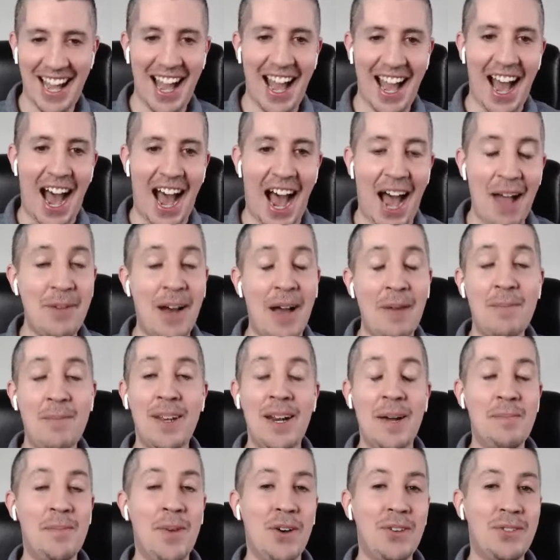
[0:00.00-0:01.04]
I've been
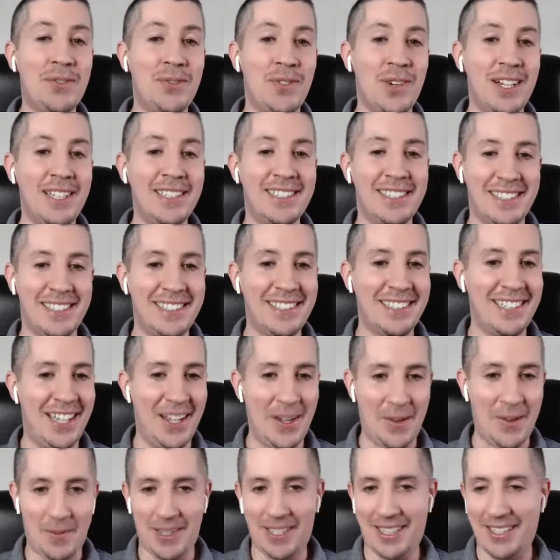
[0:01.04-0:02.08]
on both fronts.
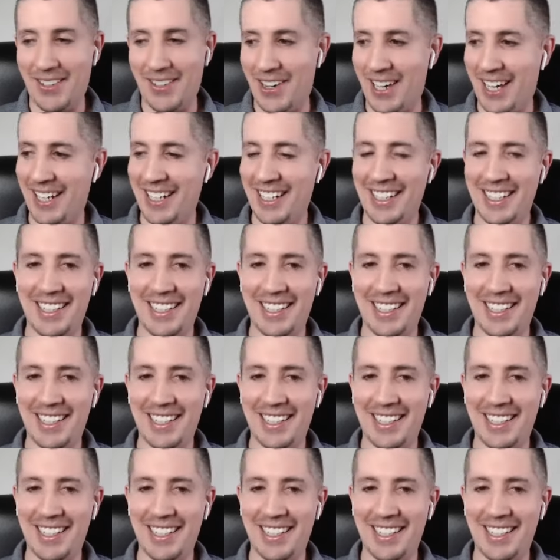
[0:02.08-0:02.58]
Yeah, but go ahead.